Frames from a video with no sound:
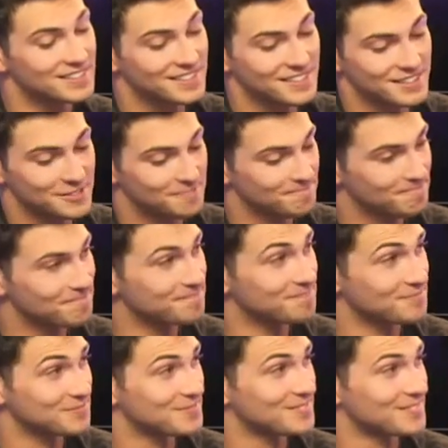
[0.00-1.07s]
They are right.
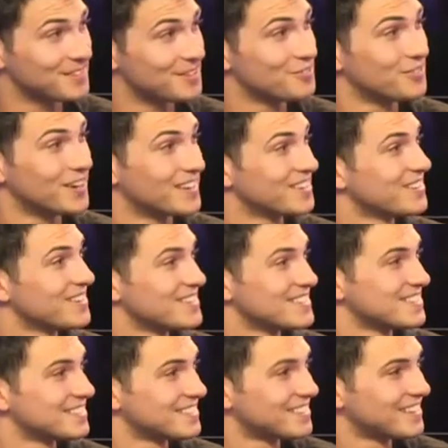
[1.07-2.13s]
They They're they are crazy. so
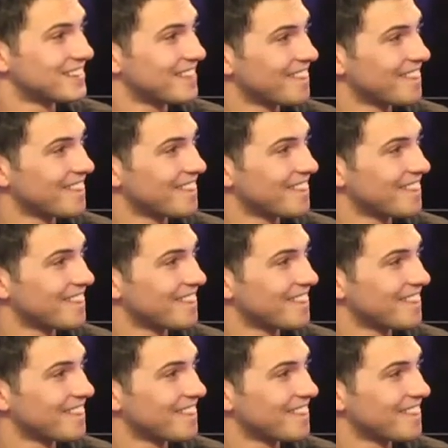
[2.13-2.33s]
loyal.